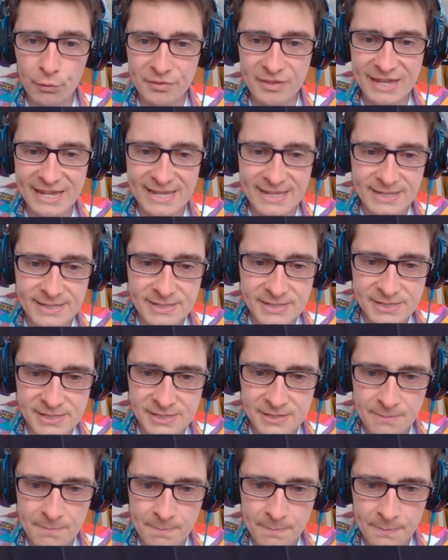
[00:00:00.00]
these,
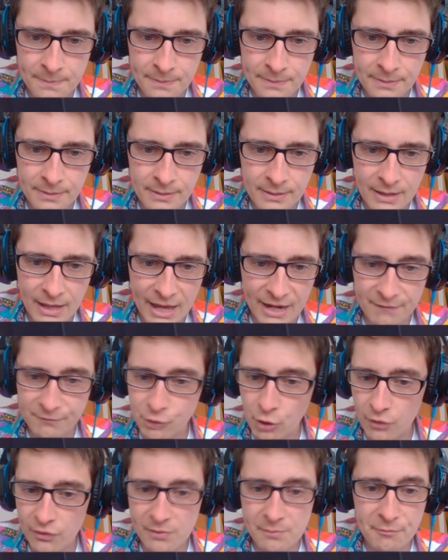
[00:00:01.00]
and I've
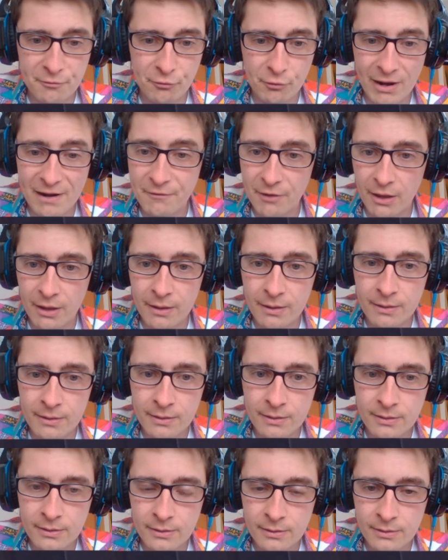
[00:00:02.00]
got them forever,
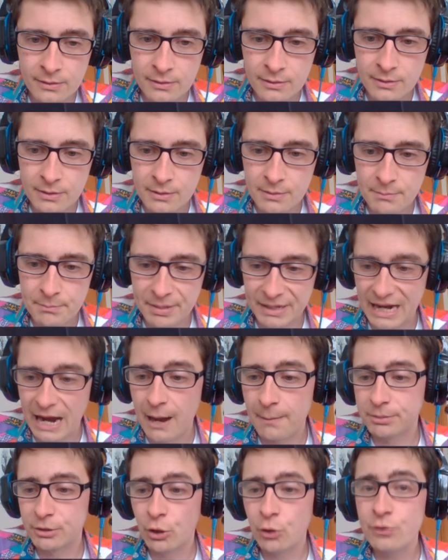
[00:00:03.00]
but
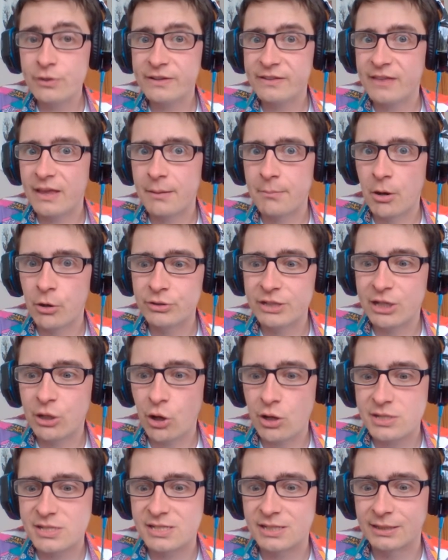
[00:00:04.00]
uploading them only
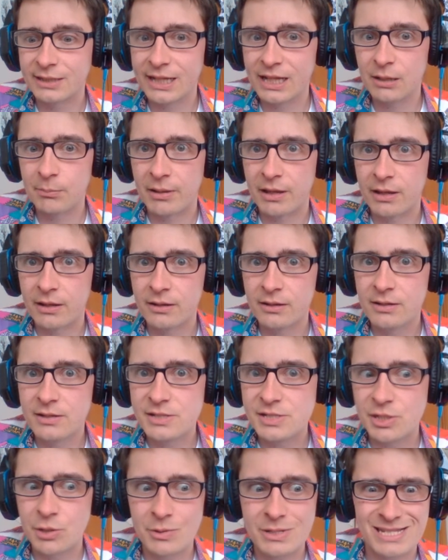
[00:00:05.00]
costs a little bit.
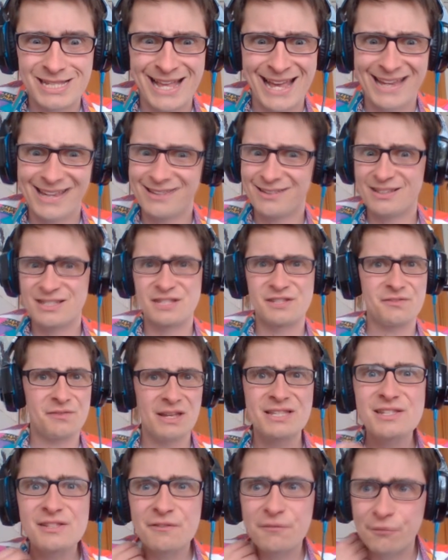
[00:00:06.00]
So it's like,
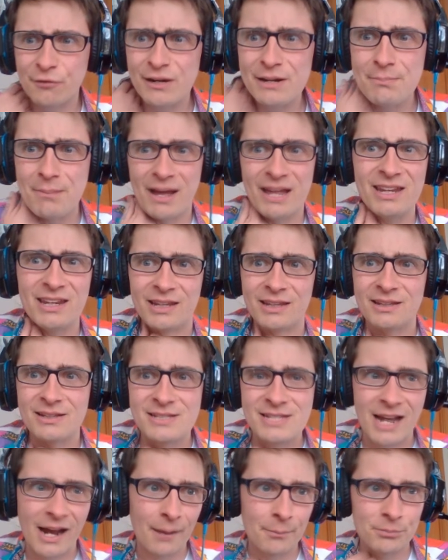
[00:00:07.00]
it's free money
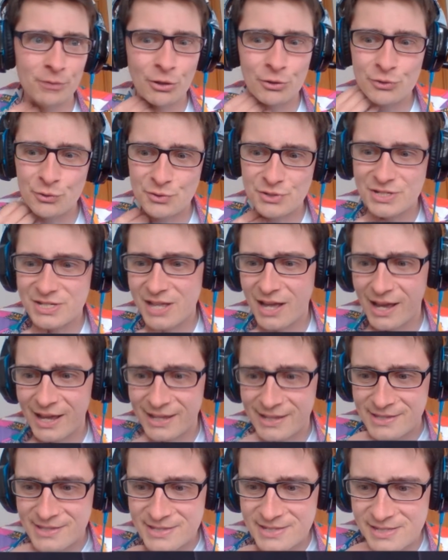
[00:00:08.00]
to upload your
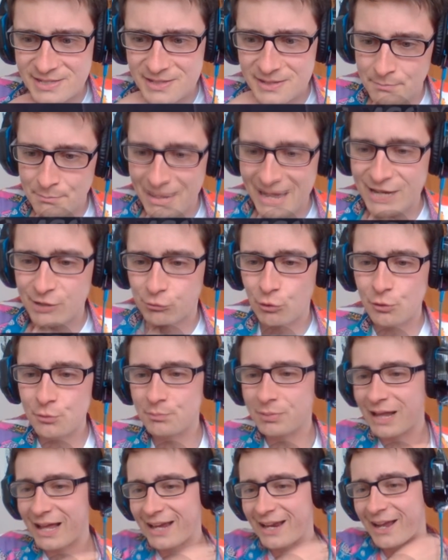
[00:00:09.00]
designs. Make Rune
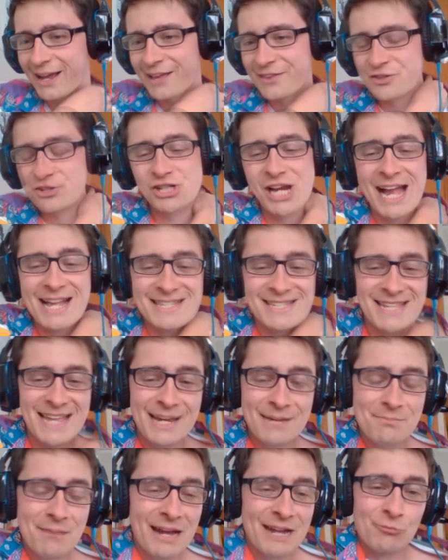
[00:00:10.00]
Blader. The chat's
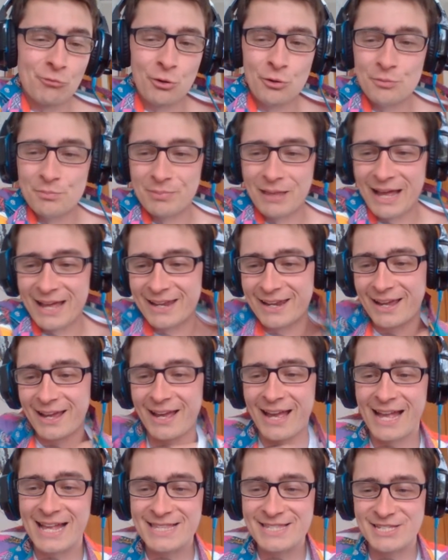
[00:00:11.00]
saying make Rune Blader.
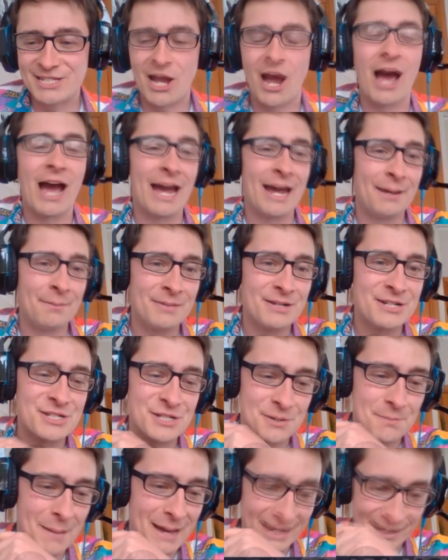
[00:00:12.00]
It's time to
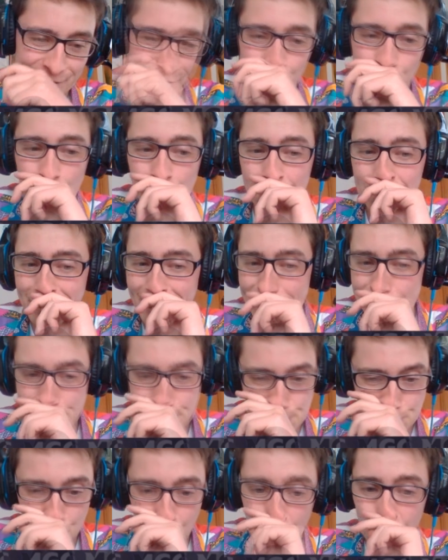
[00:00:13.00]
make a Rune Blader
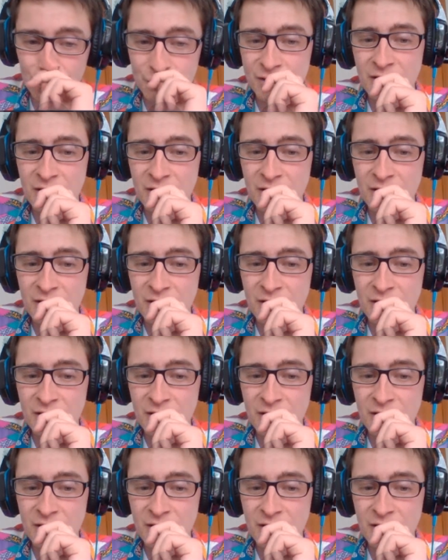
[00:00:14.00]
sword.